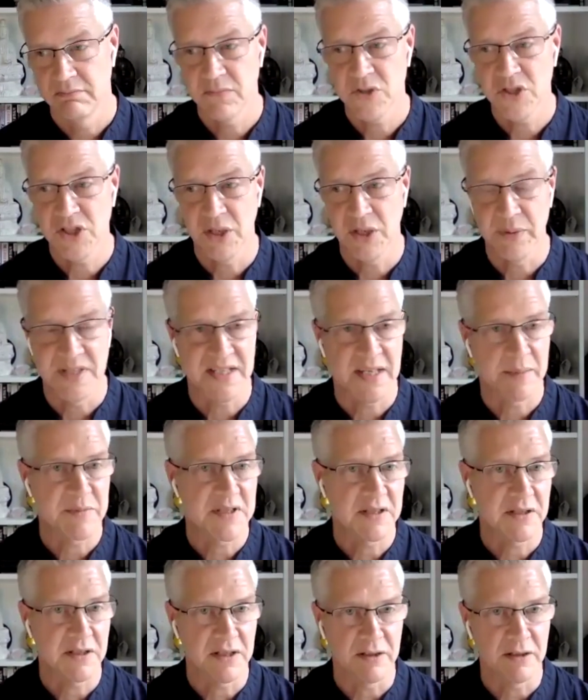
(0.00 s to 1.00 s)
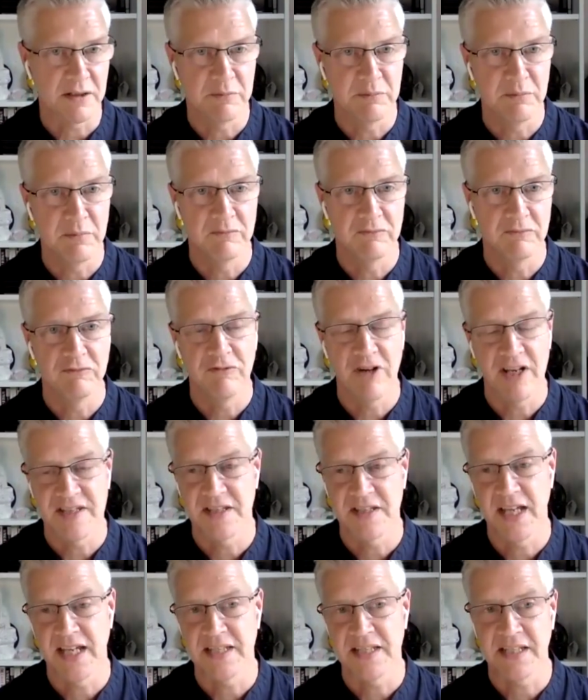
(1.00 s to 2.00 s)
you know, is absolutely
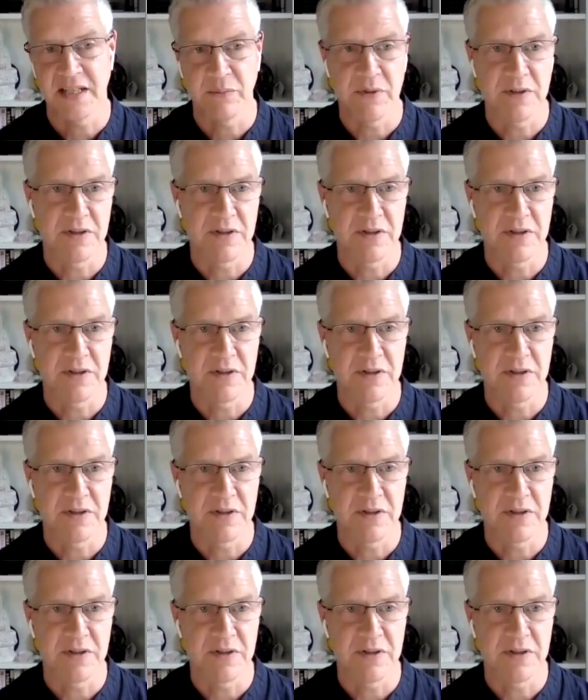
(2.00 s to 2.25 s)
resonating